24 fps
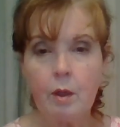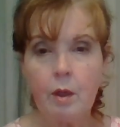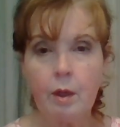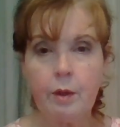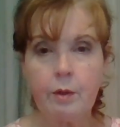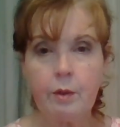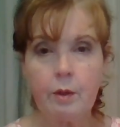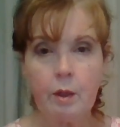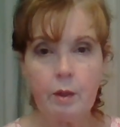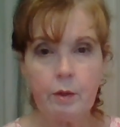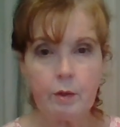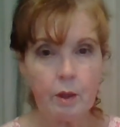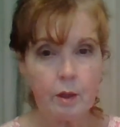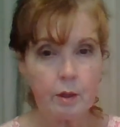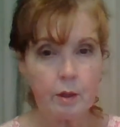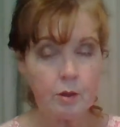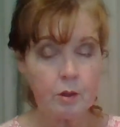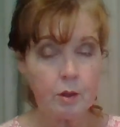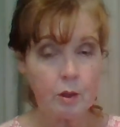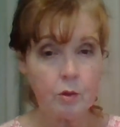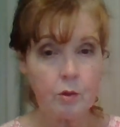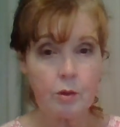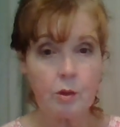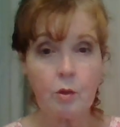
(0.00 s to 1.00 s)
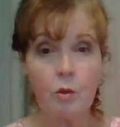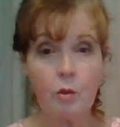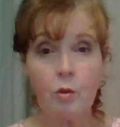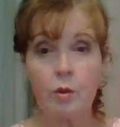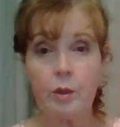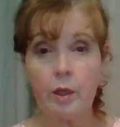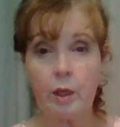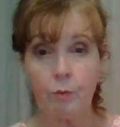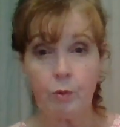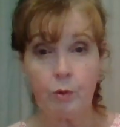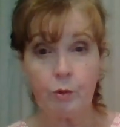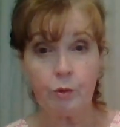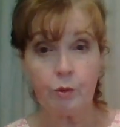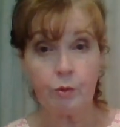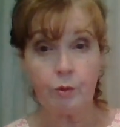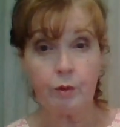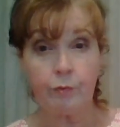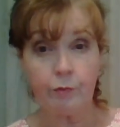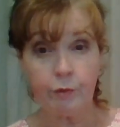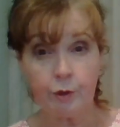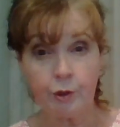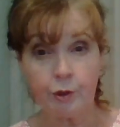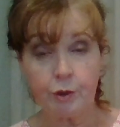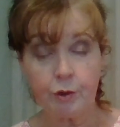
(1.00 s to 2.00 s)
And then the next day you say, Okay, we're
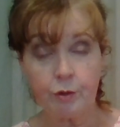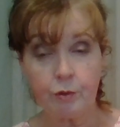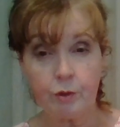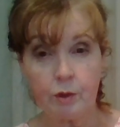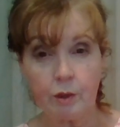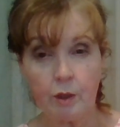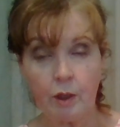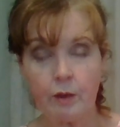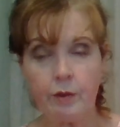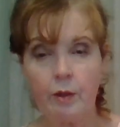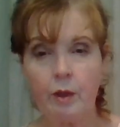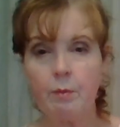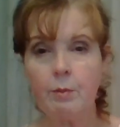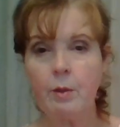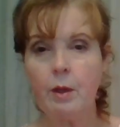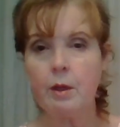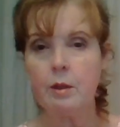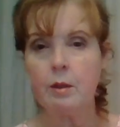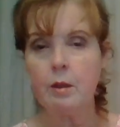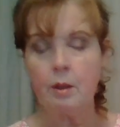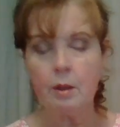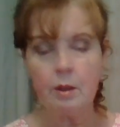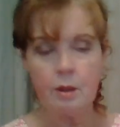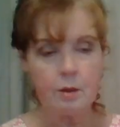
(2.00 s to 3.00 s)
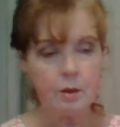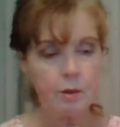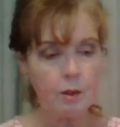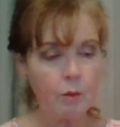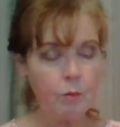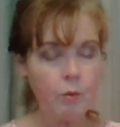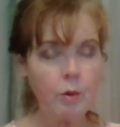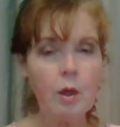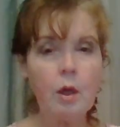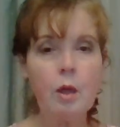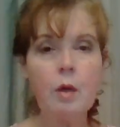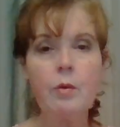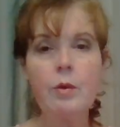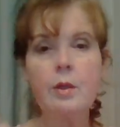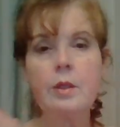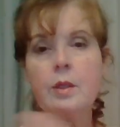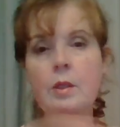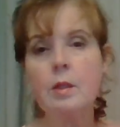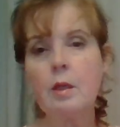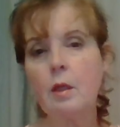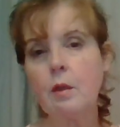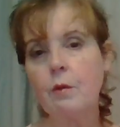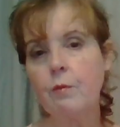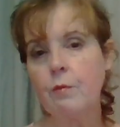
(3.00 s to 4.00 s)
doing virtue today. They might say, Well, I already
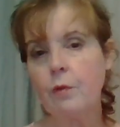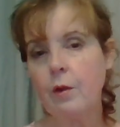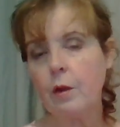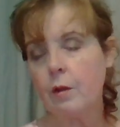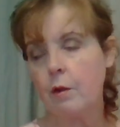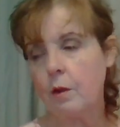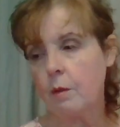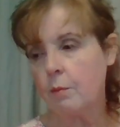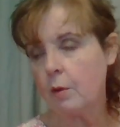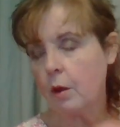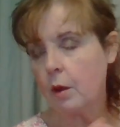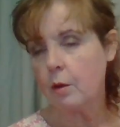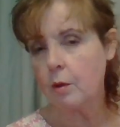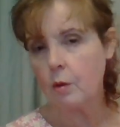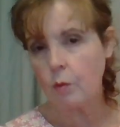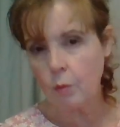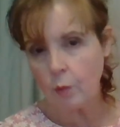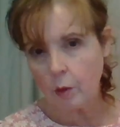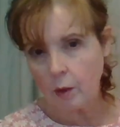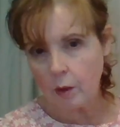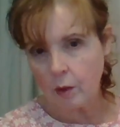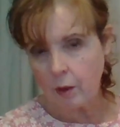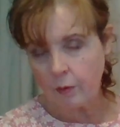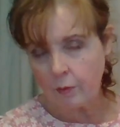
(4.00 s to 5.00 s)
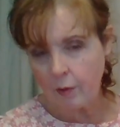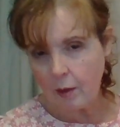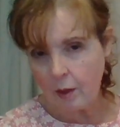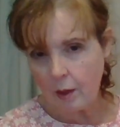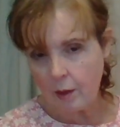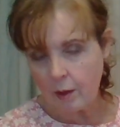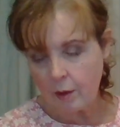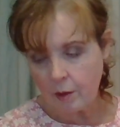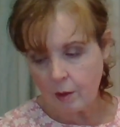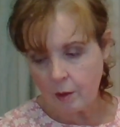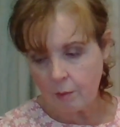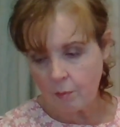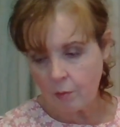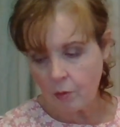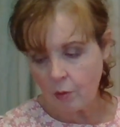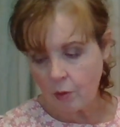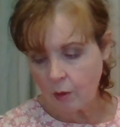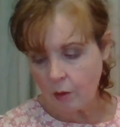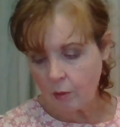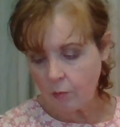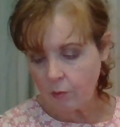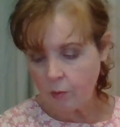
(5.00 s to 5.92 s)
studied faith. I'm not going to work on that anymore.